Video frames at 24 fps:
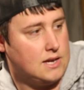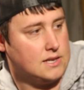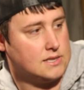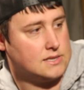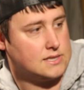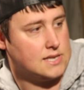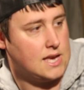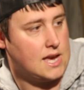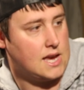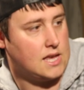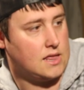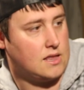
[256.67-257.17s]

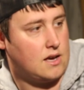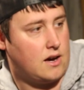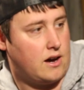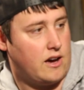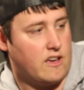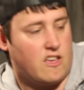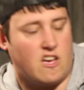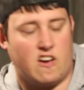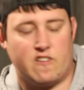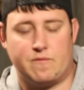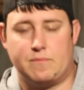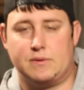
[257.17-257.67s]
saying that
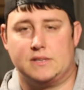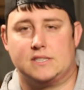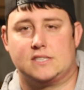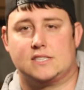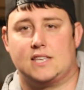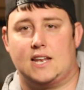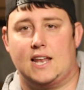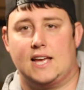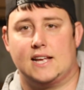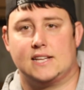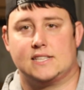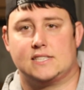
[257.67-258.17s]
I have been
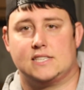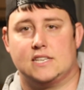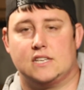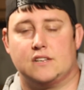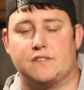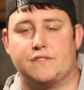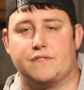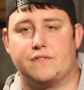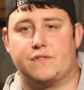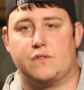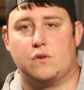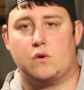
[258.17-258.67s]

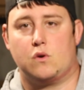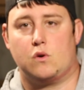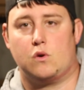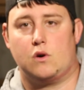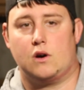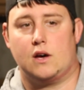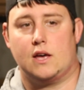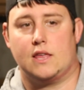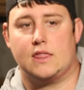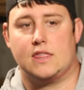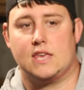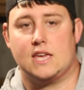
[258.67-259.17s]
selected
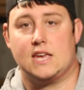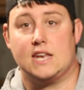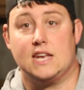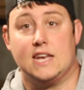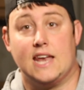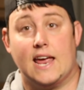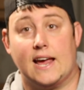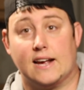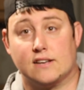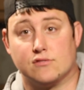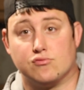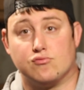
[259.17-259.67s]
for the
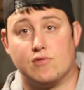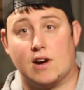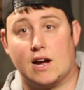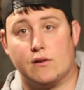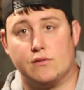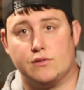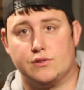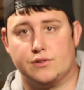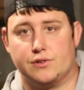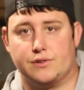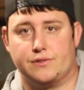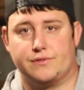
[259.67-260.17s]
next
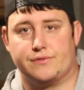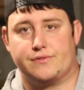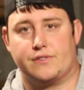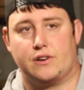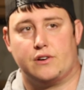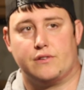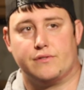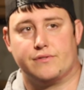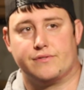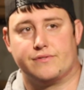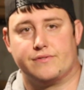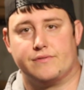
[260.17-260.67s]
round of
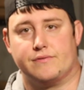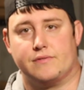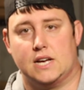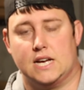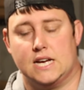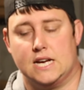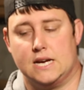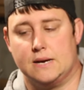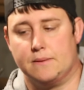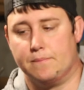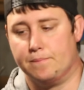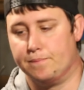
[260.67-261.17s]

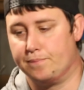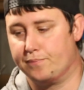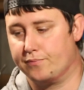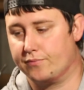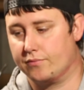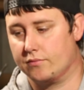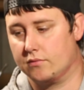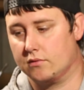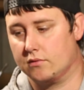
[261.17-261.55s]
I don't